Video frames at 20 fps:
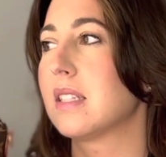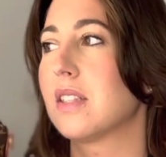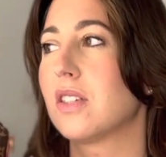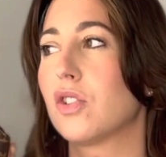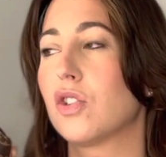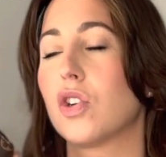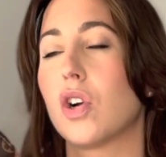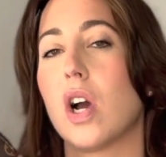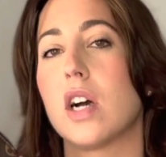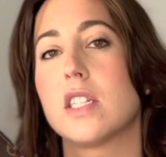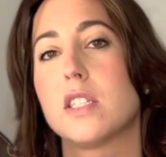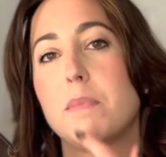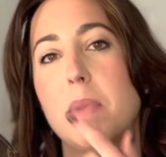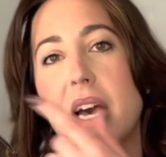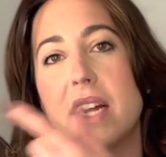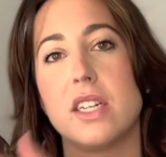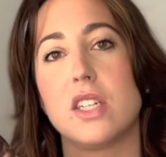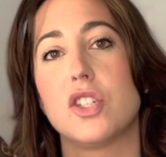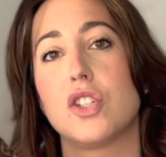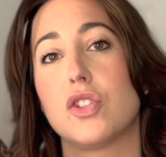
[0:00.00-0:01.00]
the
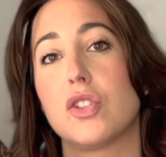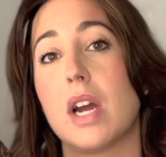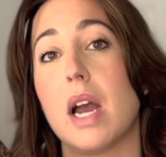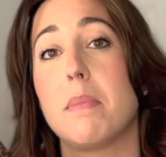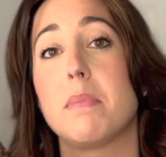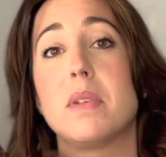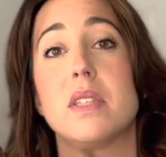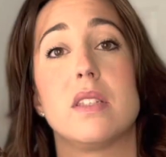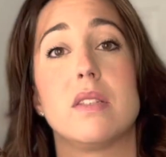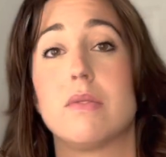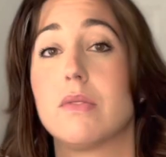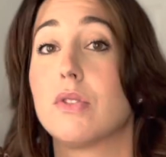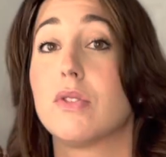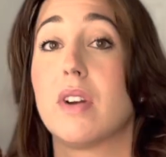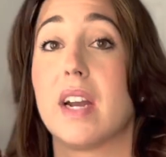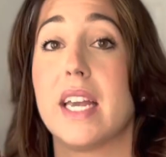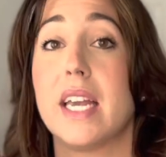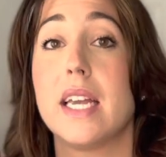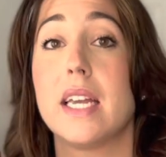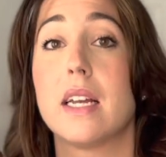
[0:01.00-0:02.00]
crossbody strap is
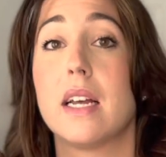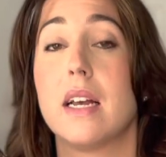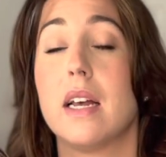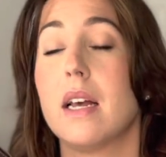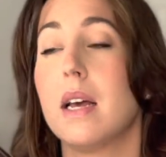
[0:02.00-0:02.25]
great,